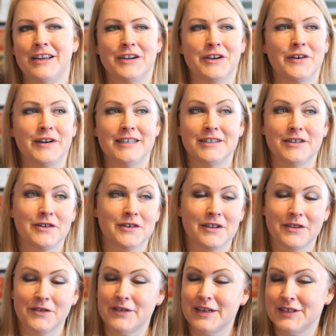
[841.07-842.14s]
you're going to go to
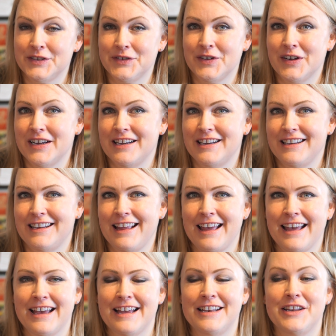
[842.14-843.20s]
the restaurant
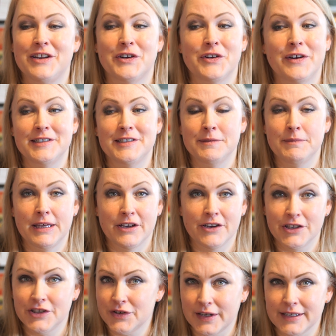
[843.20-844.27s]
and you're to make
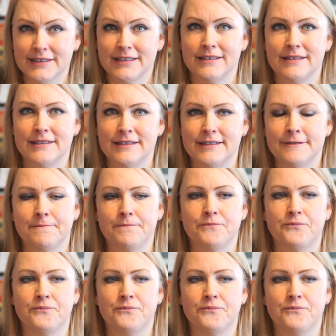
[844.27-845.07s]
good choices,